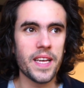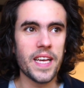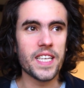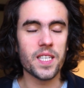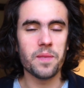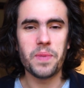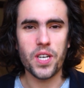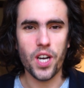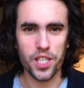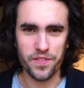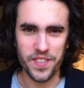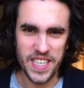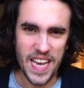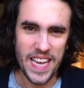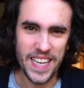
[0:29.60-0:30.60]
is it because
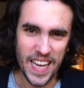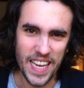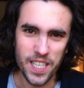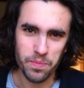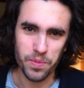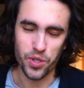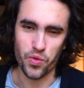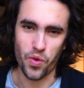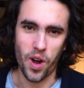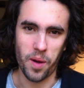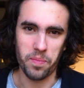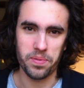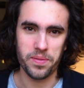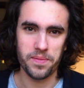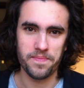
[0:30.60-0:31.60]
of the engagement
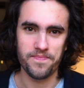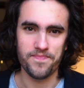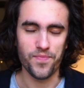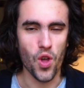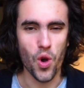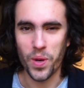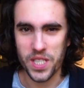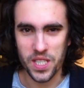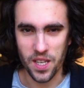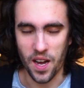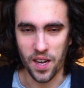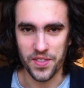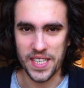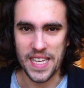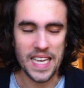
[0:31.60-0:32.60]
drop? No, it's
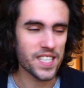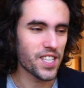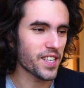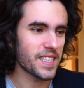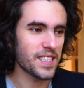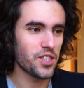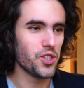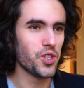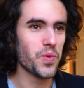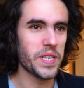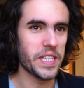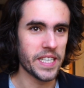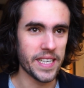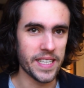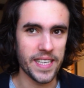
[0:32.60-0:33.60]
not. It has nothing to do
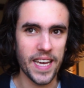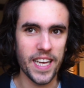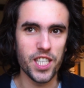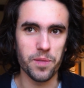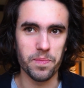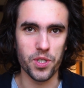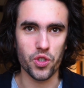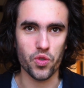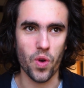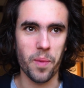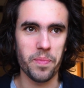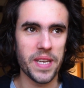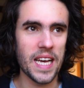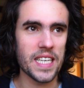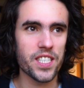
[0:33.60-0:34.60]
with the engagement
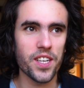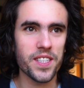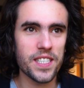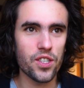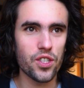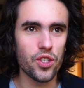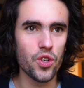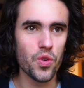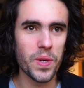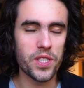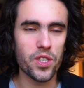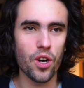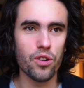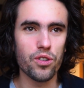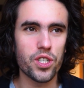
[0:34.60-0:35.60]
drop. It has nothing to do
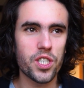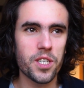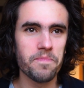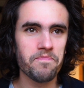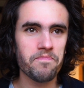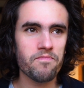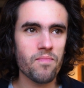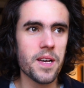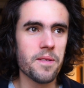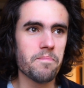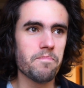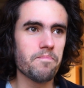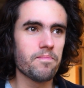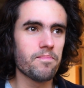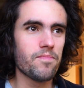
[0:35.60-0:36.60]
with those
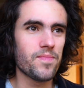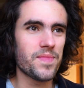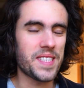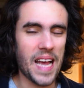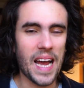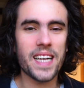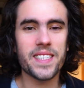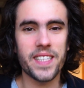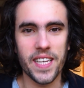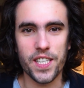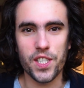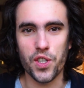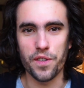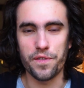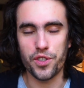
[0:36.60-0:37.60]

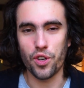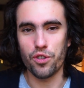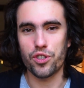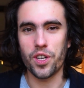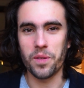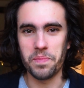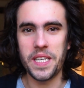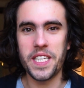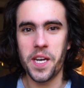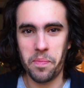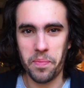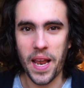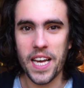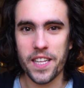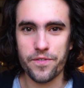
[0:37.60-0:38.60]
tactics of social media
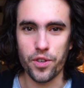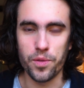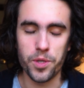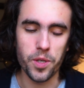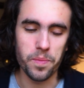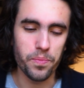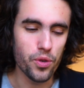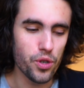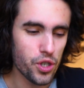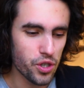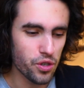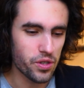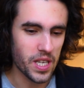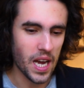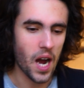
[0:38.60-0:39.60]
platforms to push
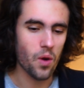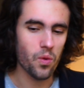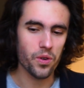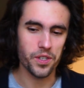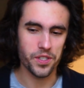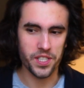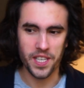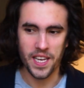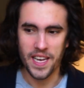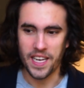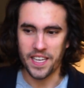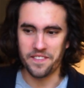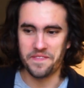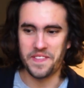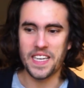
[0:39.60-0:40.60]
you towards
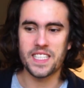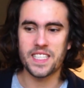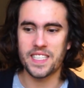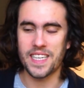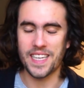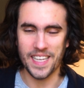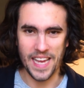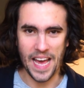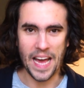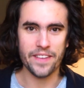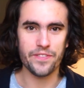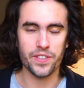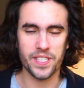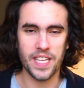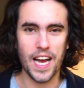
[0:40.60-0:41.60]
investing in
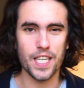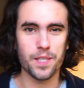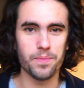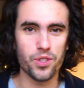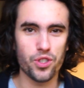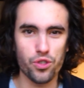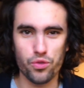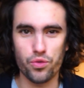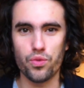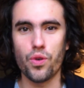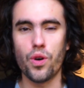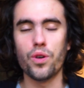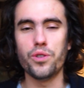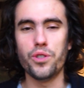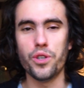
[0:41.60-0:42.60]
advertisement to grow